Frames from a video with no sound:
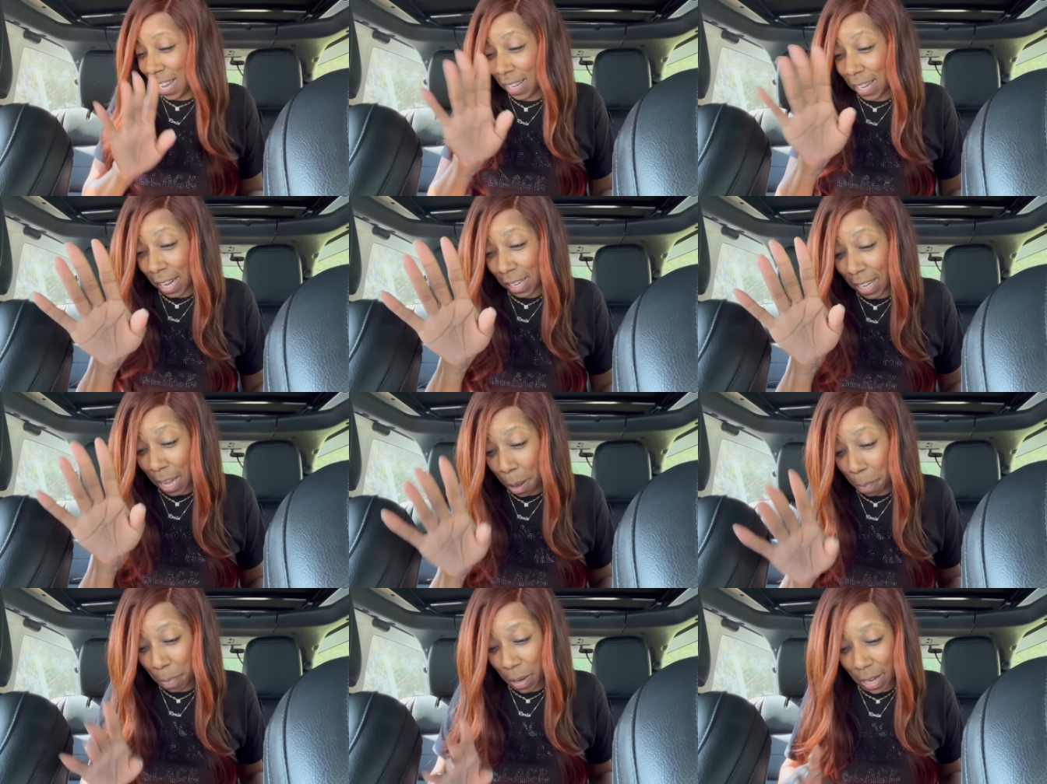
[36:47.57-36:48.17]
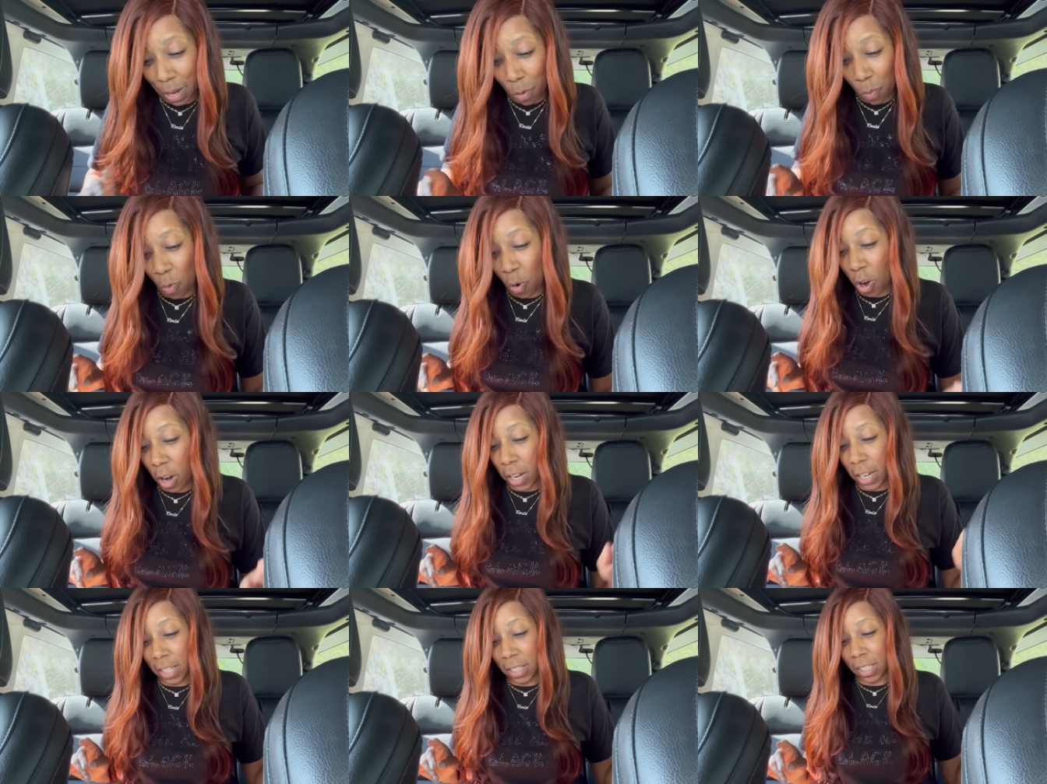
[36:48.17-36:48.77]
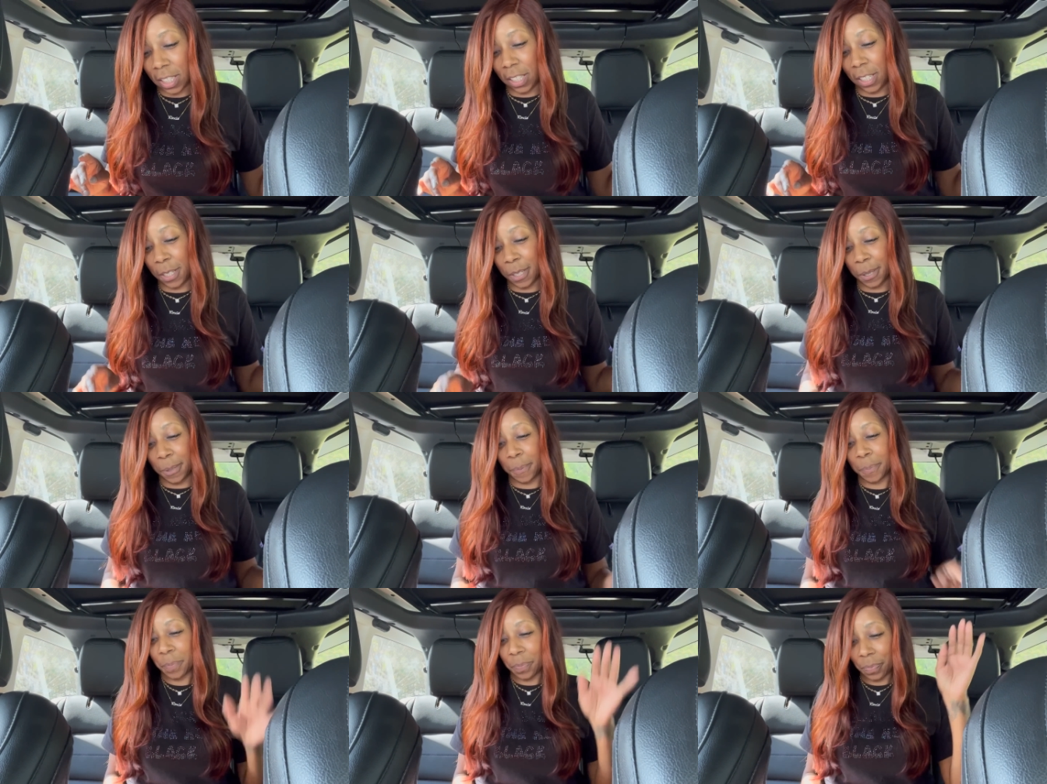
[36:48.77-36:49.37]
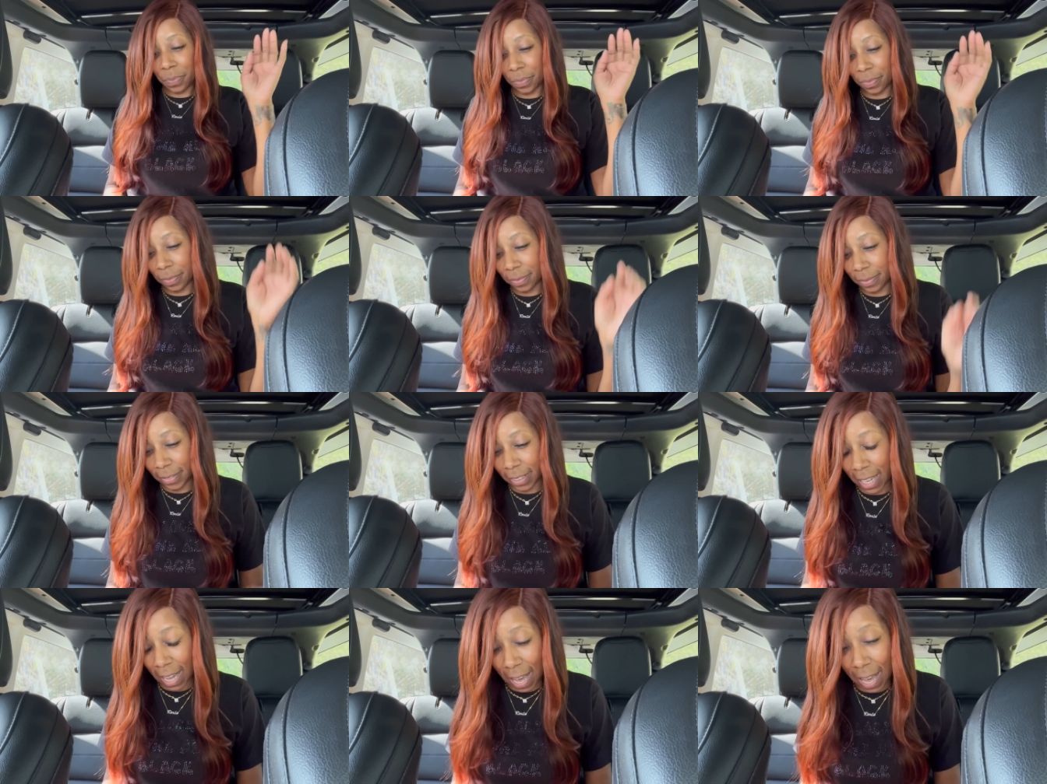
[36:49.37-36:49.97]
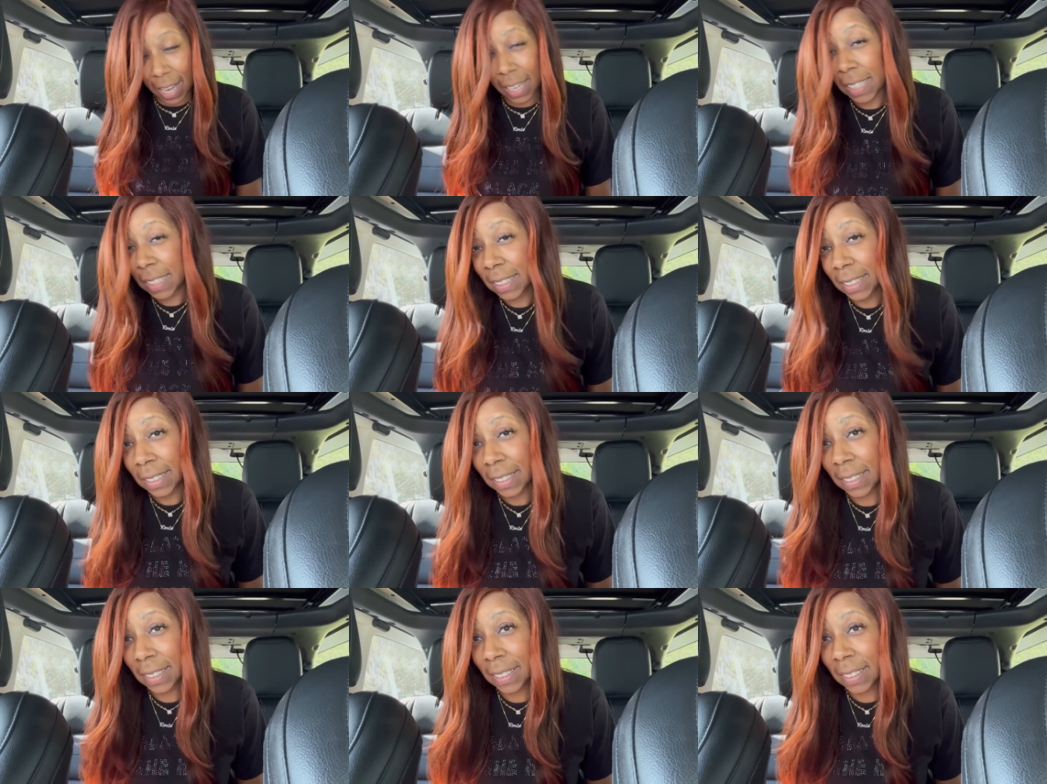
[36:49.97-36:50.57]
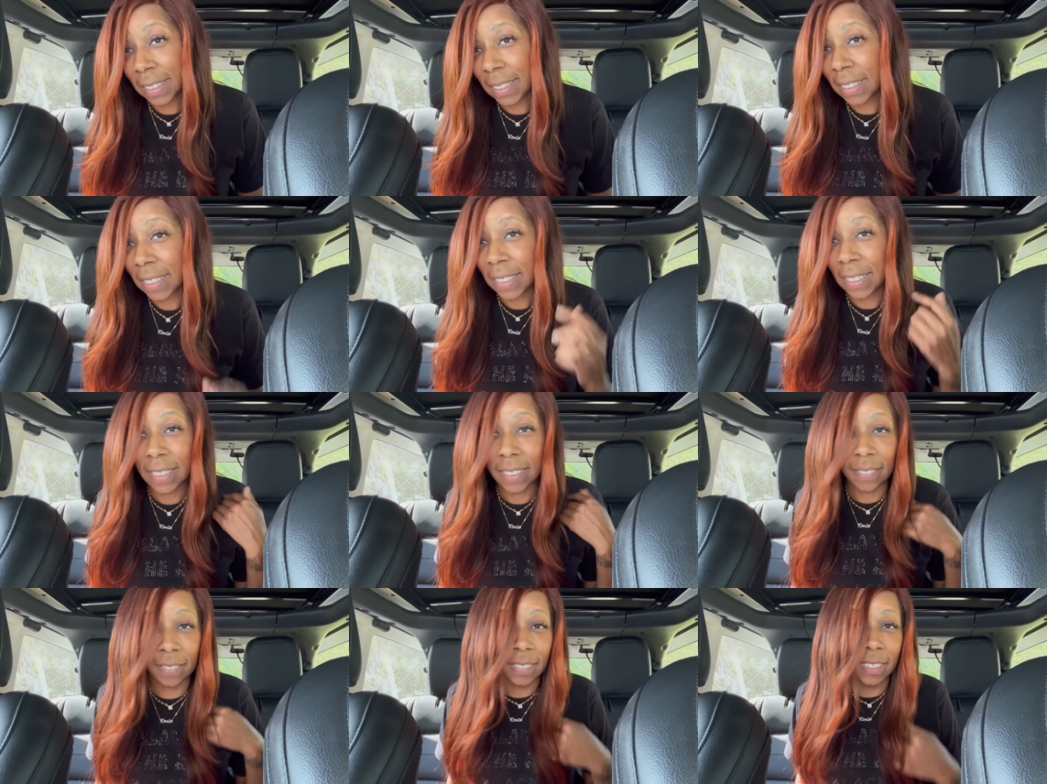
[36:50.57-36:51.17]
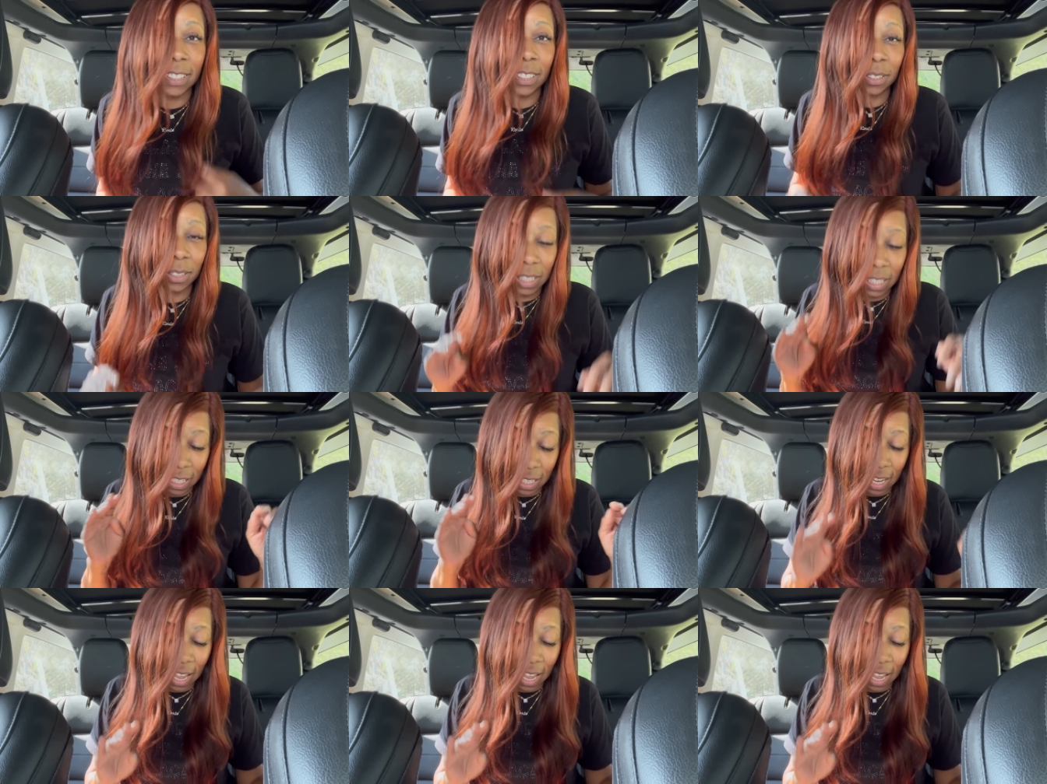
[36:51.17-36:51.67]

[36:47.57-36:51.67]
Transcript: let that be the warning to you. Okay. You did